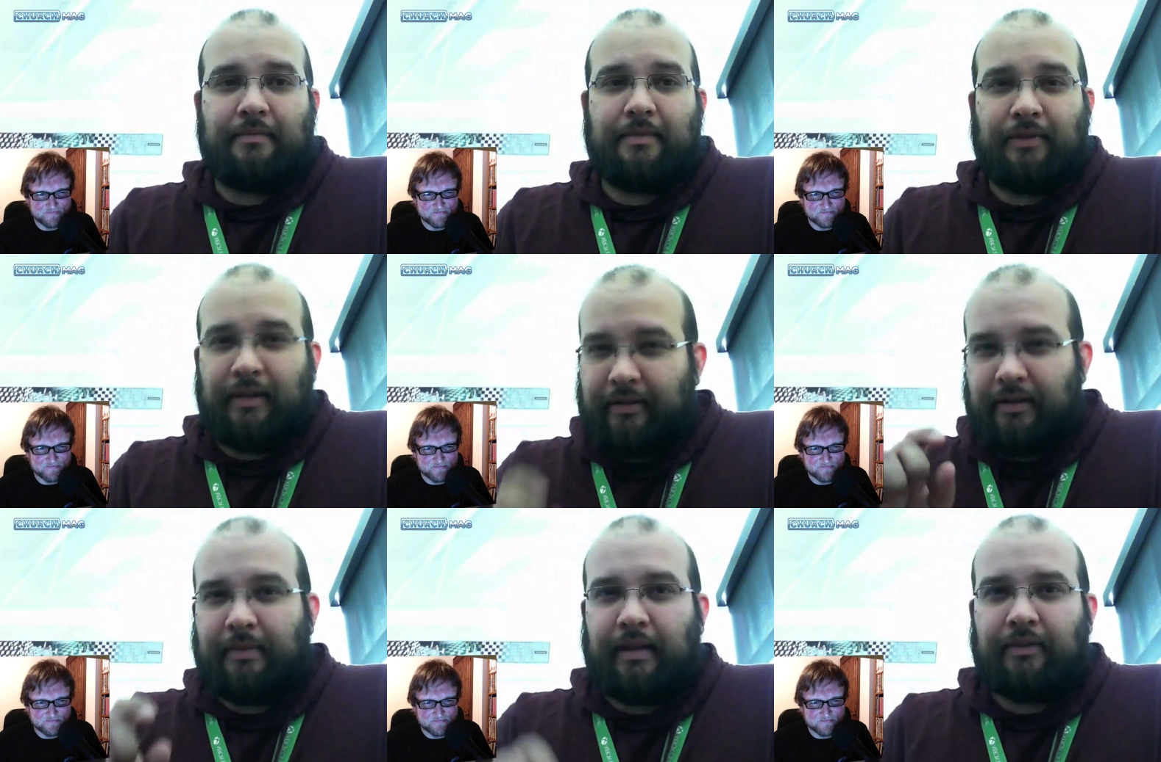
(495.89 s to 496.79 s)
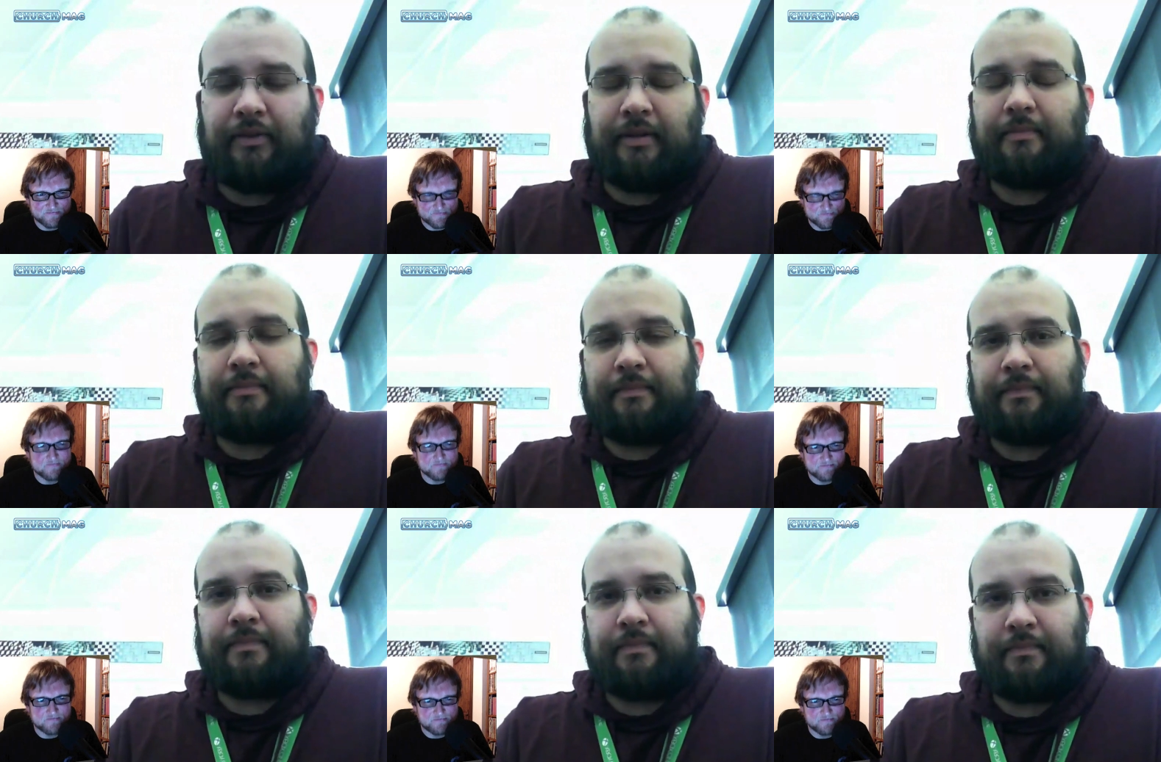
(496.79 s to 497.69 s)
Speaker 1: just a little bit easier.
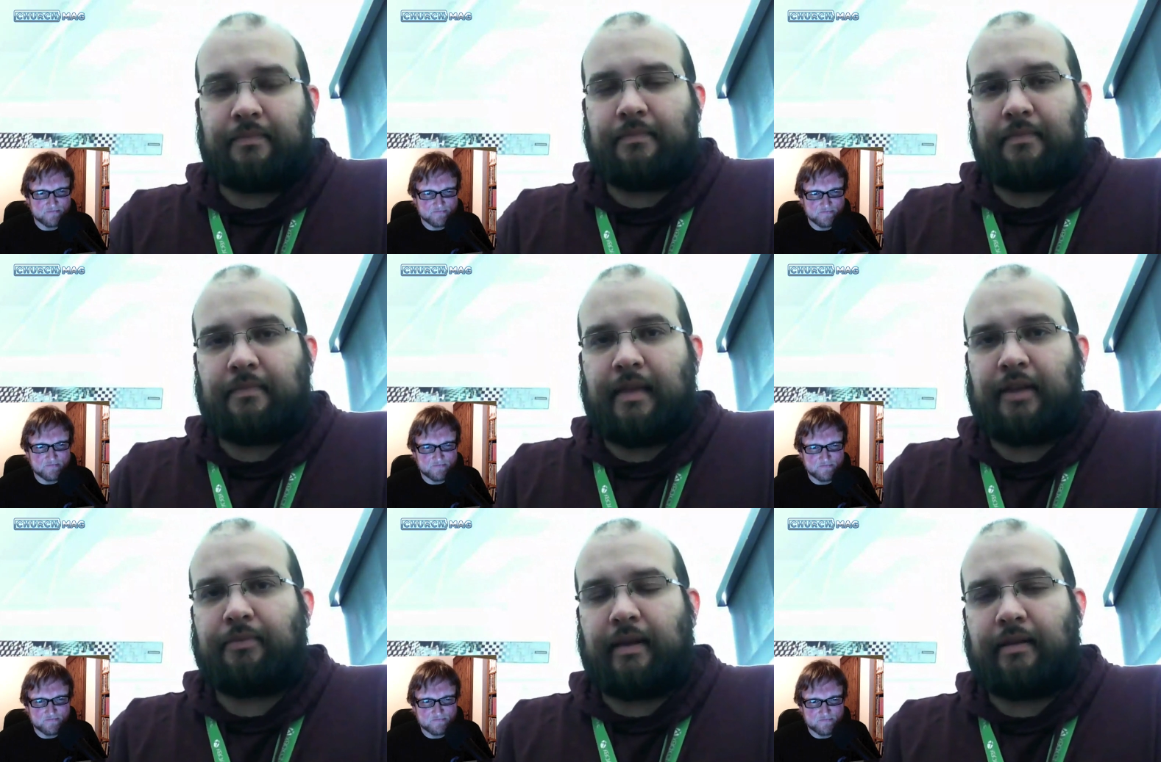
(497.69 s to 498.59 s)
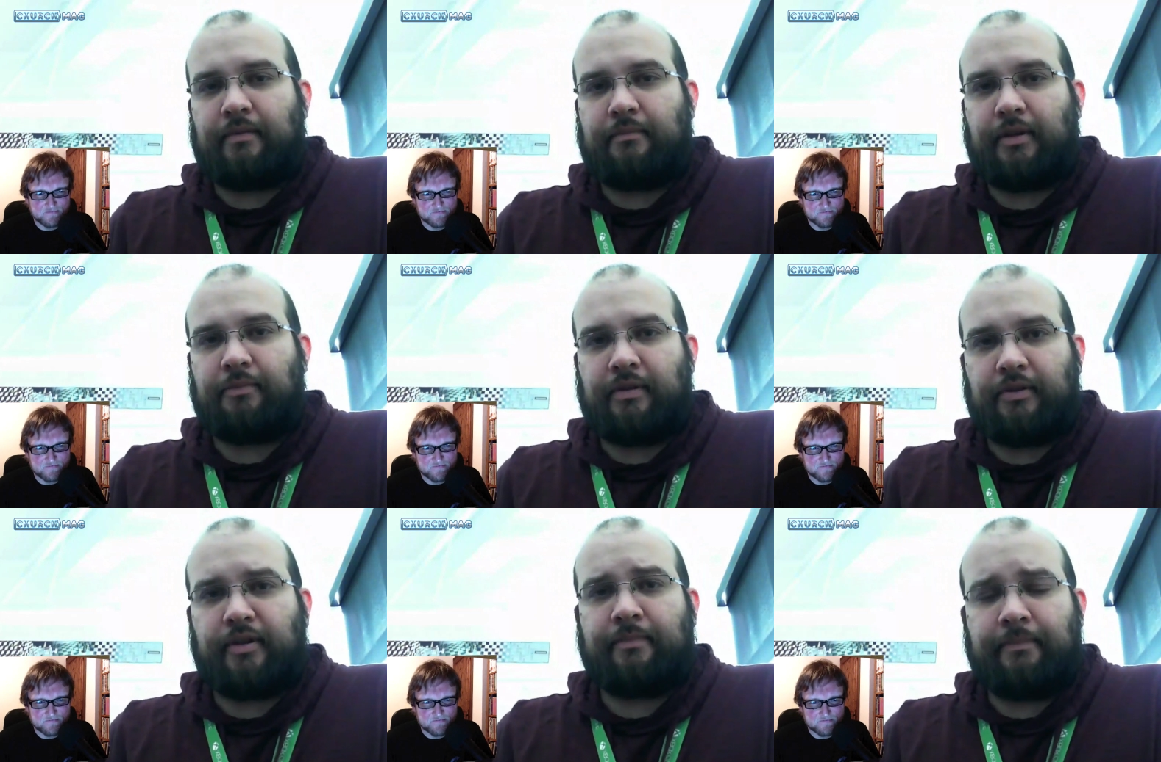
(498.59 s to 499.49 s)
That's what brings me to
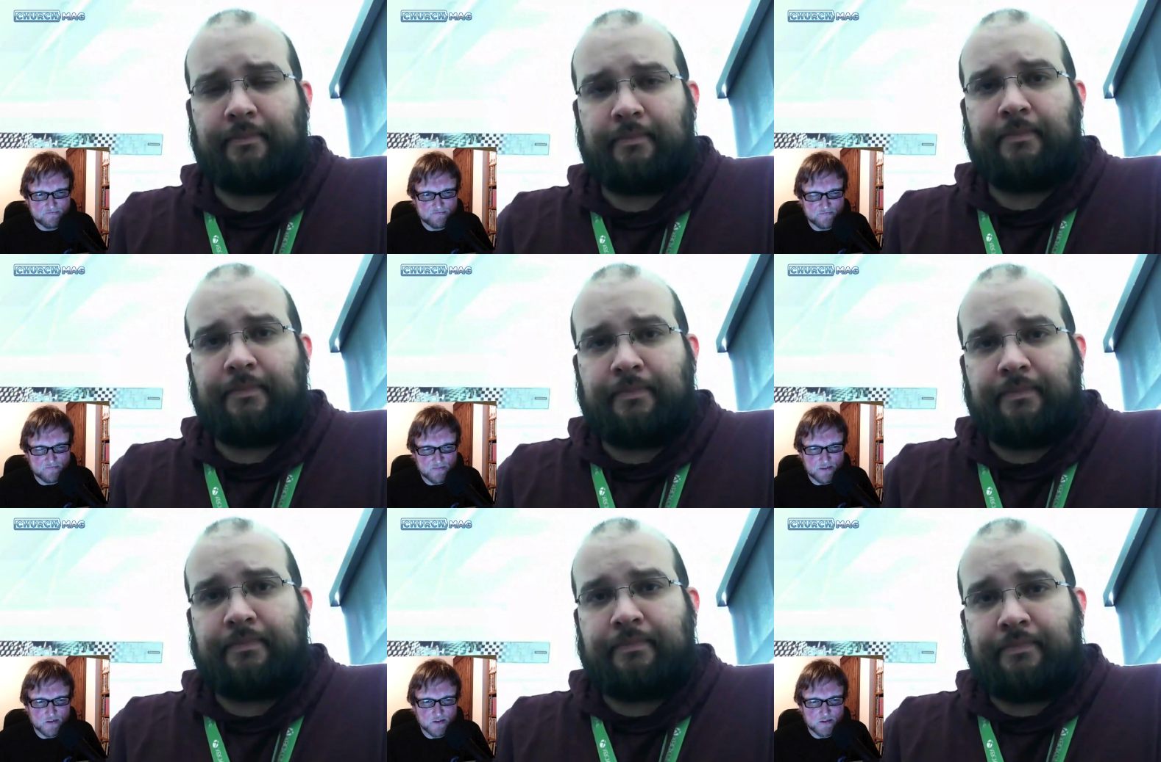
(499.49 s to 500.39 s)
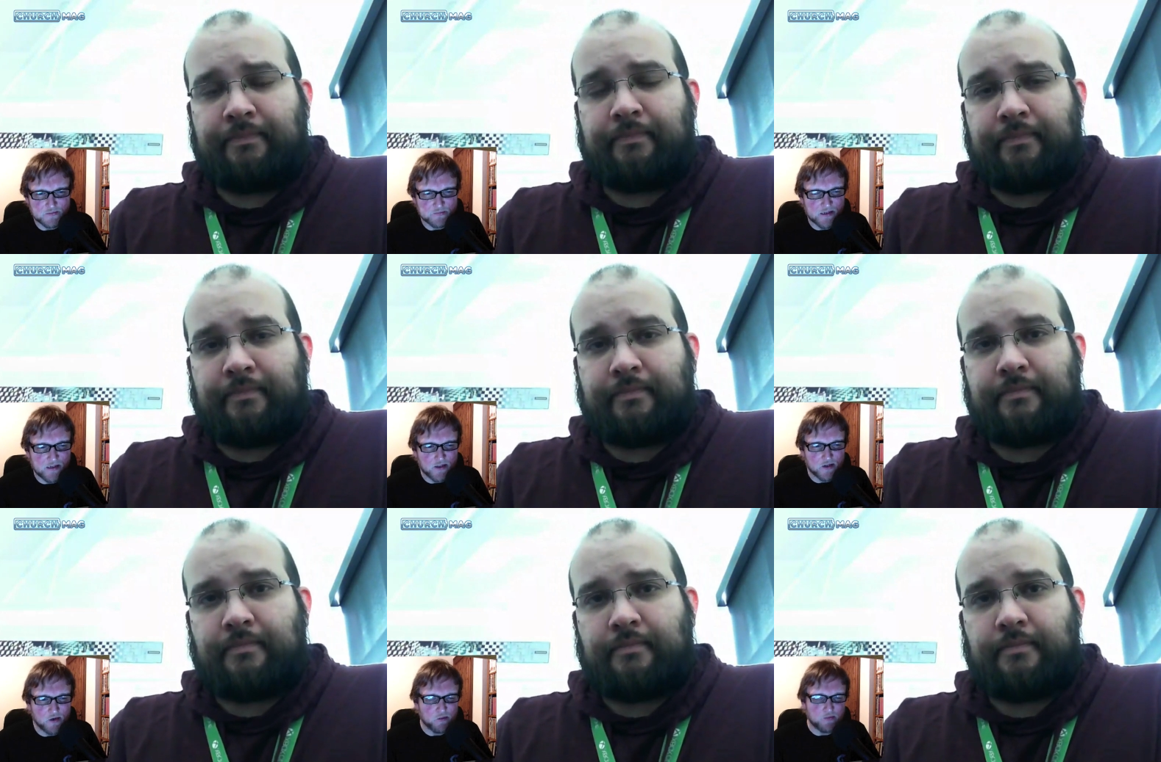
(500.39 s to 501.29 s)
joy.
Speaker 2: That's awesome.
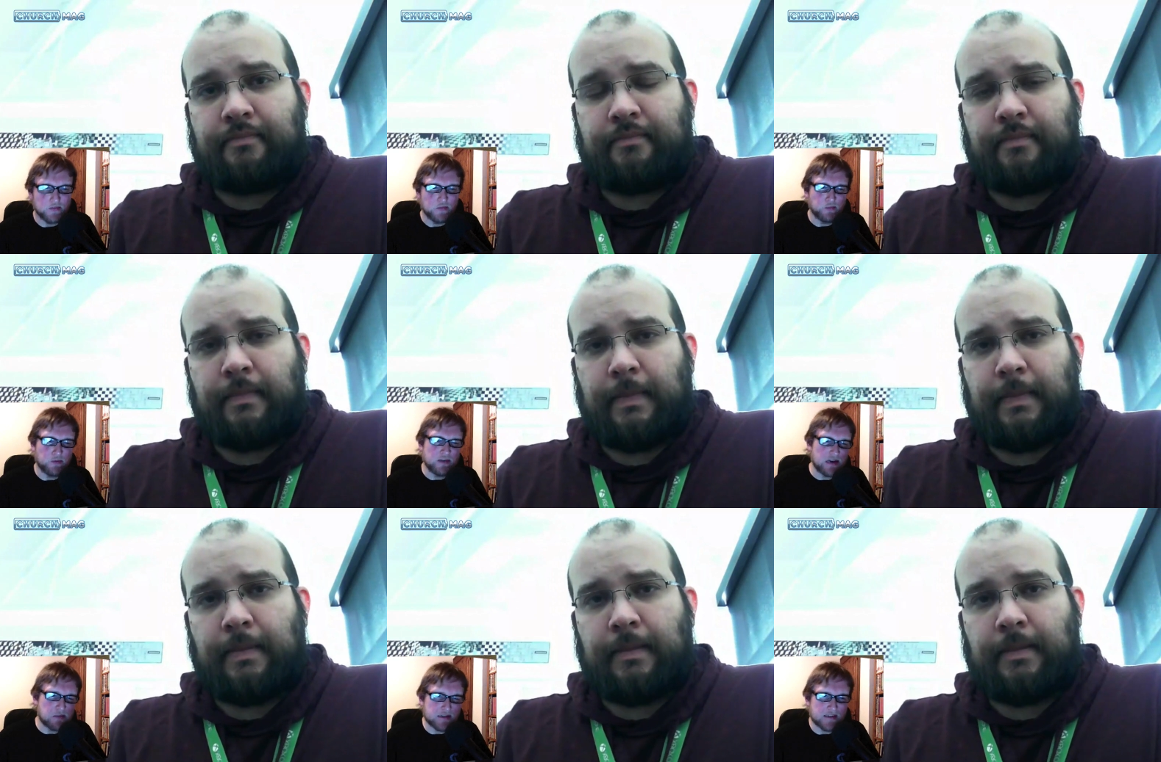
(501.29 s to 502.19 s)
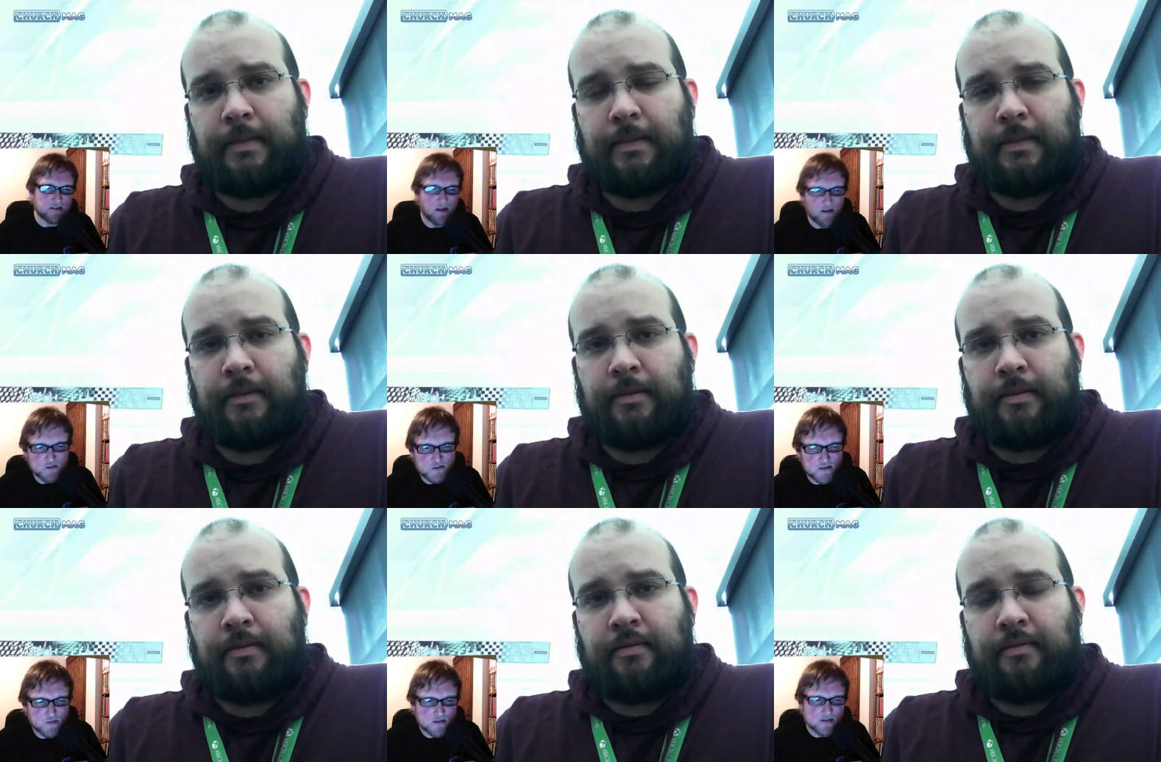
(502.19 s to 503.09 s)
You know, we talk about
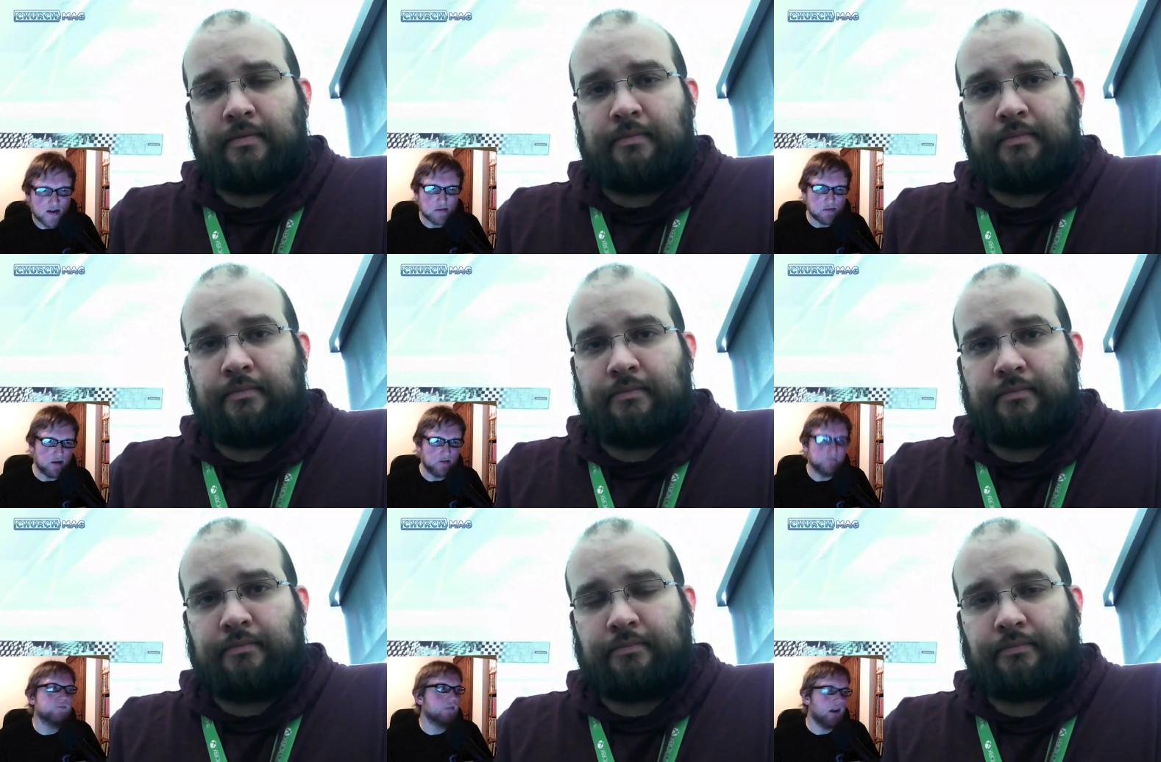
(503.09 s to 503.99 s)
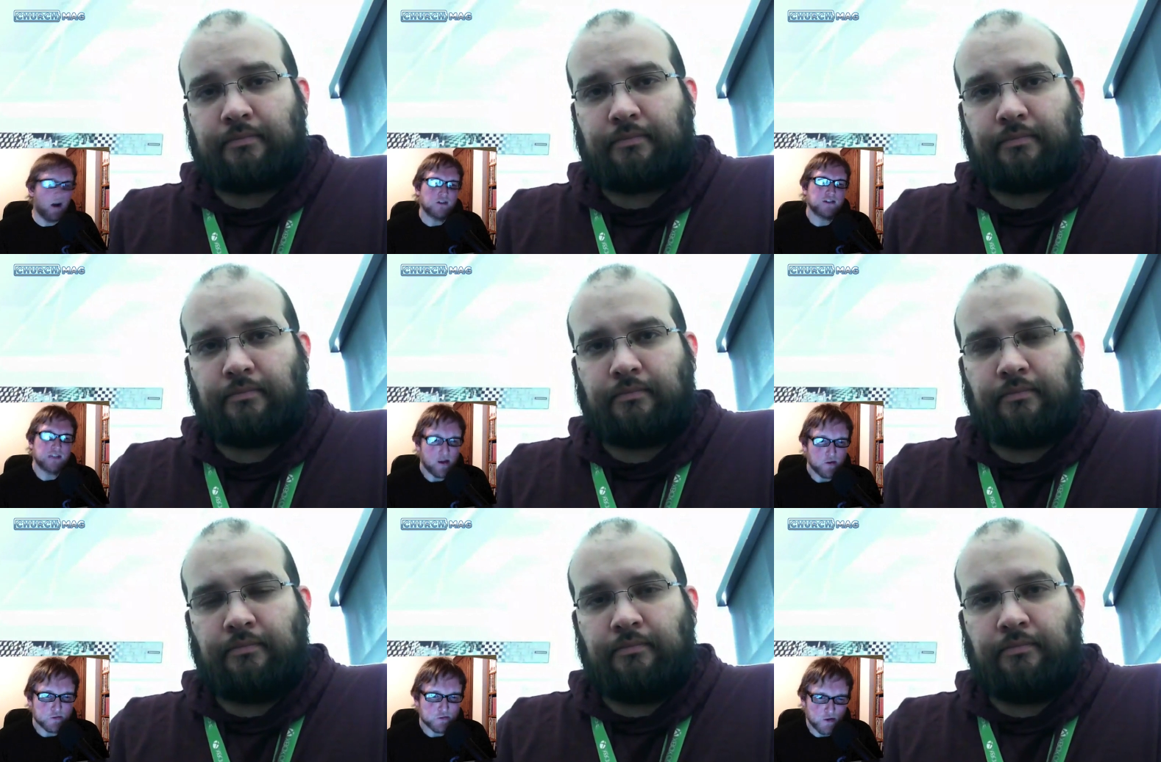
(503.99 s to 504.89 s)
technology, we talk about
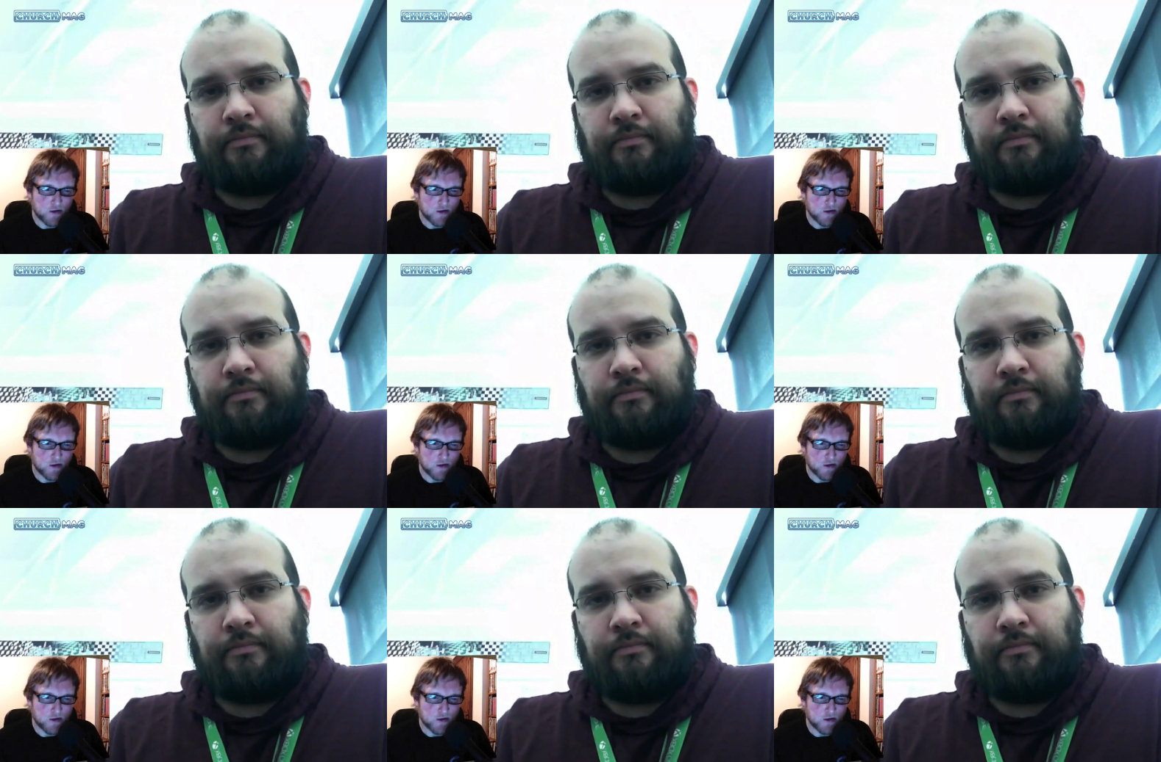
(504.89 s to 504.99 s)
ourselves,